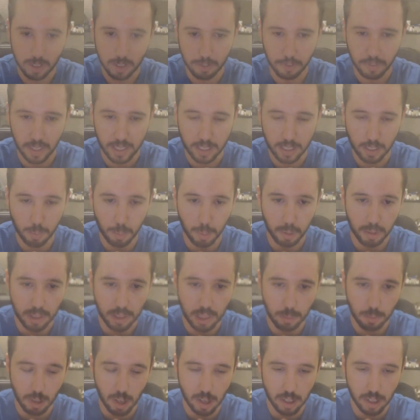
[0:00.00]
You can find their booth
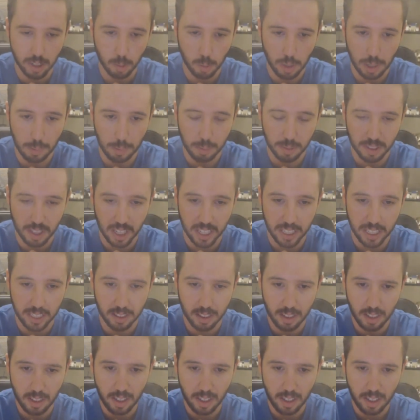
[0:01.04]
number on our website.